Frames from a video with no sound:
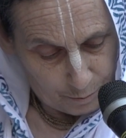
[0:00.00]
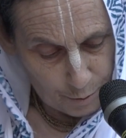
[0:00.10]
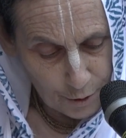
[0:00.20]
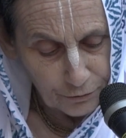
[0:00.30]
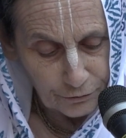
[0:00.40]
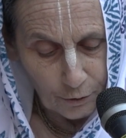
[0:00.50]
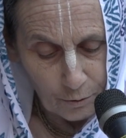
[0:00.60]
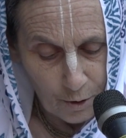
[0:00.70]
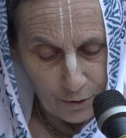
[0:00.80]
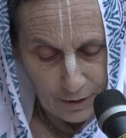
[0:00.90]
birth
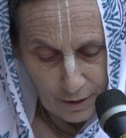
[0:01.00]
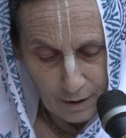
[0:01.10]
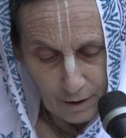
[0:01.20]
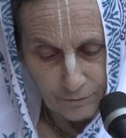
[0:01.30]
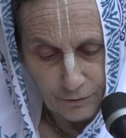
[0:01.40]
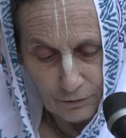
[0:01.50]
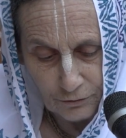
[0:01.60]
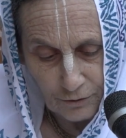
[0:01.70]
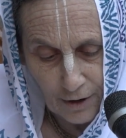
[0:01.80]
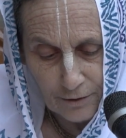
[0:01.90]
ceremony of his
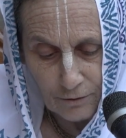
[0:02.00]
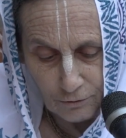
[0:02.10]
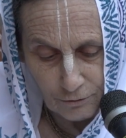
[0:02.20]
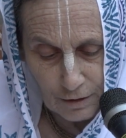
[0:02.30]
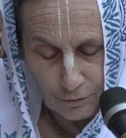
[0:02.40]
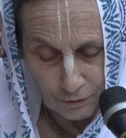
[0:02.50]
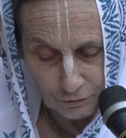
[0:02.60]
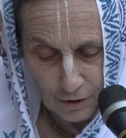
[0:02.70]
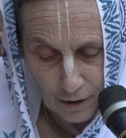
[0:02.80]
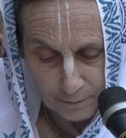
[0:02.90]
son, Sri
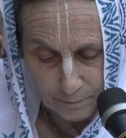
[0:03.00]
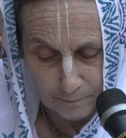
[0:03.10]
Krishna.